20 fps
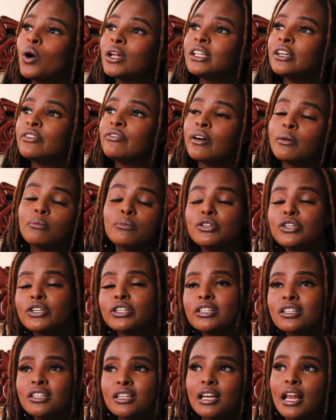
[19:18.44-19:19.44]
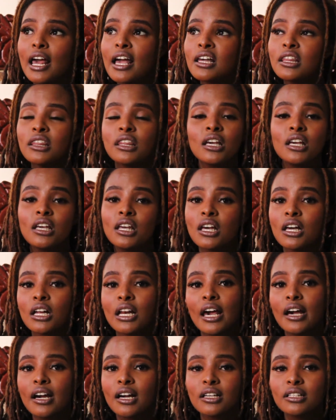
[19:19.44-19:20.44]
if I'm just like thinking
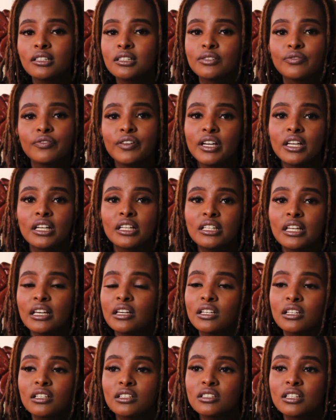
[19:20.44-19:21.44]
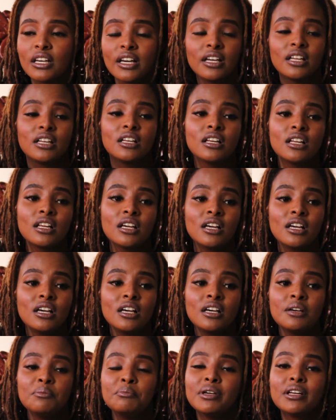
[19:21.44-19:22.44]
like it's fairy tales and
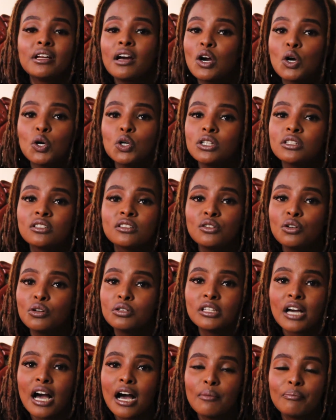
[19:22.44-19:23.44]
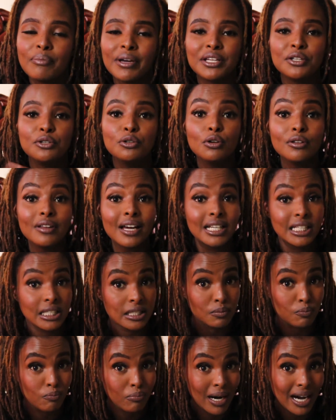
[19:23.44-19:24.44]
miracles don't happen? That is
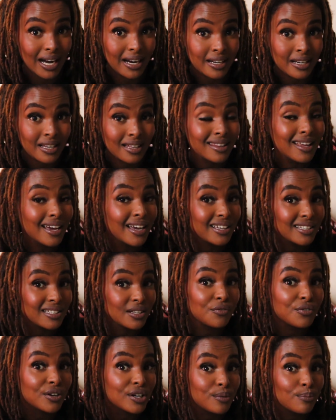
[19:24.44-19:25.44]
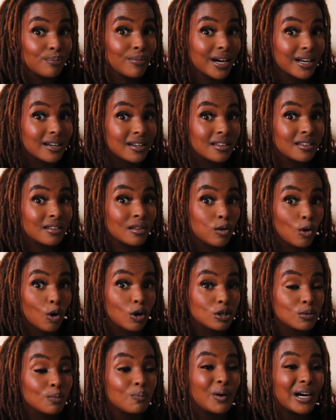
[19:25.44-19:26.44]
bad. That is a very bad
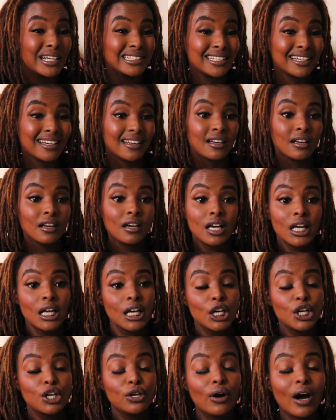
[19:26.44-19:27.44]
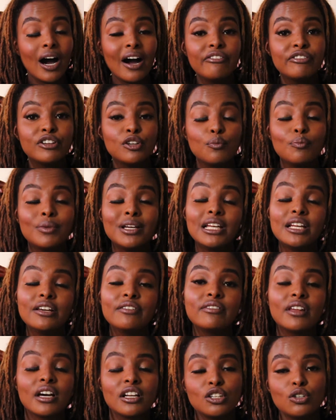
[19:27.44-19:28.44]
thought pattern. You have to believe
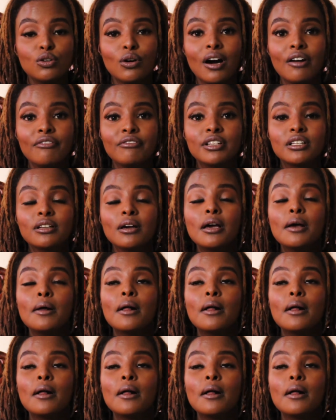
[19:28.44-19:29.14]
that you have it,